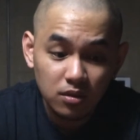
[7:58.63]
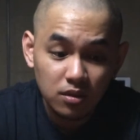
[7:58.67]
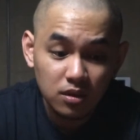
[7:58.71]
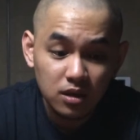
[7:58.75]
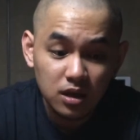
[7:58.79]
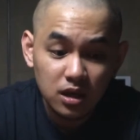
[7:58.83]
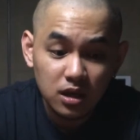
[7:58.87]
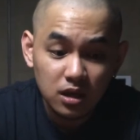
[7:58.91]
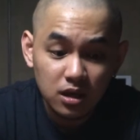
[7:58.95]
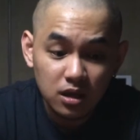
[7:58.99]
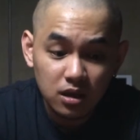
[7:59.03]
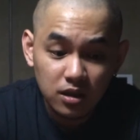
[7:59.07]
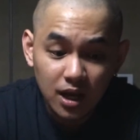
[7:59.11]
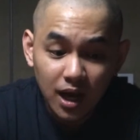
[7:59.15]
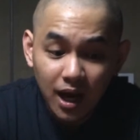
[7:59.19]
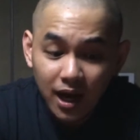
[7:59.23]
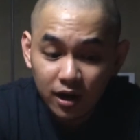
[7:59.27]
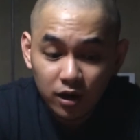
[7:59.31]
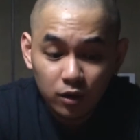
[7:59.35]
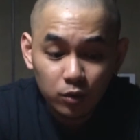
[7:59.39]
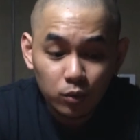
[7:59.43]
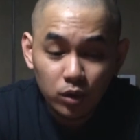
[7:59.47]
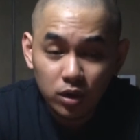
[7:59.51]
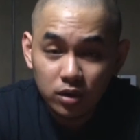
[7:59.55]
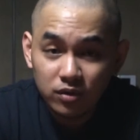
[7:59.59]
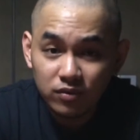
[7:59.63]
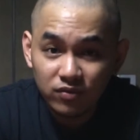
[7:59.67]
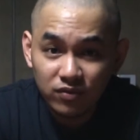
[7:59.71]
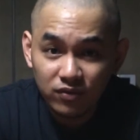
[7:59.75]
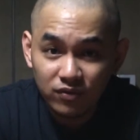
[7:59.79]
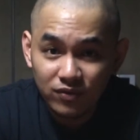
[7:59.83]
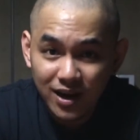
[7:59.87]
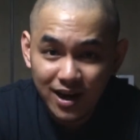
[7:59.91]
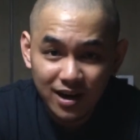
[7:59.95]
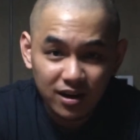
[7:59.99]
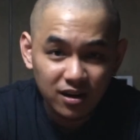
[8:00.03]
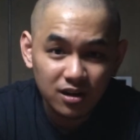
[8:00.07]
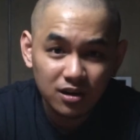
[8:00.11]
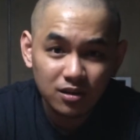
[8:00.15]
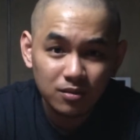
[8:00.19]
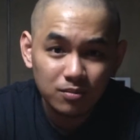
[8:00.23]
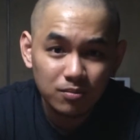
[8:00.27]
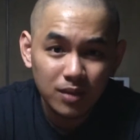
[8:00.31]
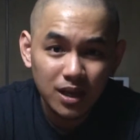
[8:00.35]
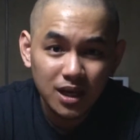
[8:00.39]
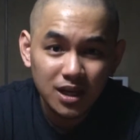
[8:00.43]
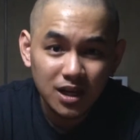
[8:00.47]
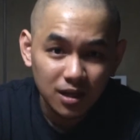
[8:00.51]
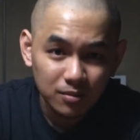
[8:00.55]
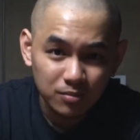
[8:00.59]
the Ironwood variant
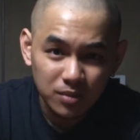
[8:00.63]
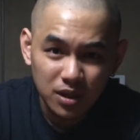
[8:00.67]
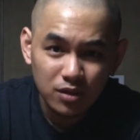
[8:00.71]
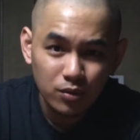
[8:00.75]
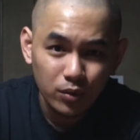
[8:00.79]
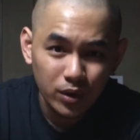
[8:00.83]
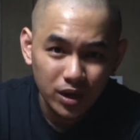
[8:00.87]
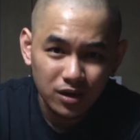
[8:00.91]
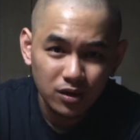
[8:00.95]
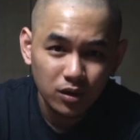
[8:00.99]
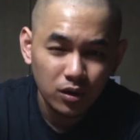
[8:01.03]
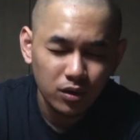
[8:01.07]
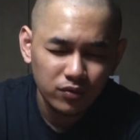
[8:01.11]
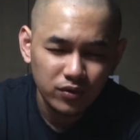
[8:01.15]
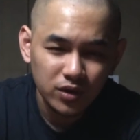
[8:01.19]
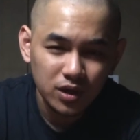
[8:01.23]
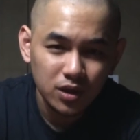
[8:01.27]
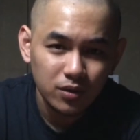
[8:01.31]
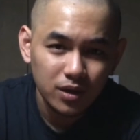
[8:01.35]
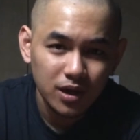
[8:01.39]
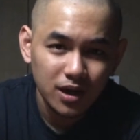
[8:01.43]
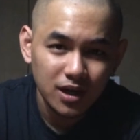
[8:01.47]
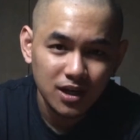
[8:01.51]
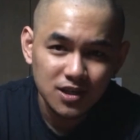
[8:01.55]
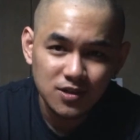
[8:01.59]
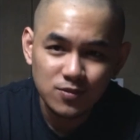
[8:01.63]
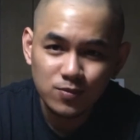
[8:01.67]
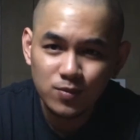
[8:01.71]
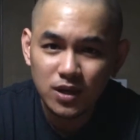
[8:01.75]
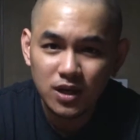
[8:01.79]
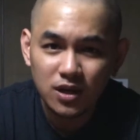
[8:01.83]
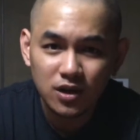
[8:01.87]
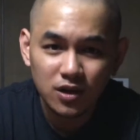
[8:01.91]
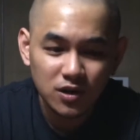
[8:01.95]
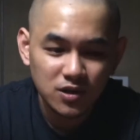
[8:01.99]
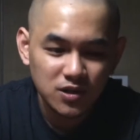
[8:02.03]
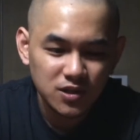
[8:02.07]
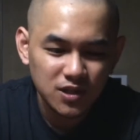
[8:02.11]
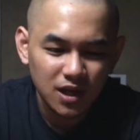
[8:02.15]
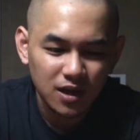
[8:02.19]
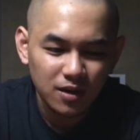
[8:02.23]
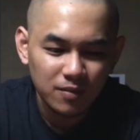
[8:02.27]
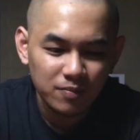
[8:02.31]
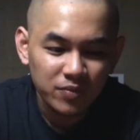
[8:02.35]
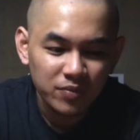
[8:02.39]
may not be the way to go for you guys, because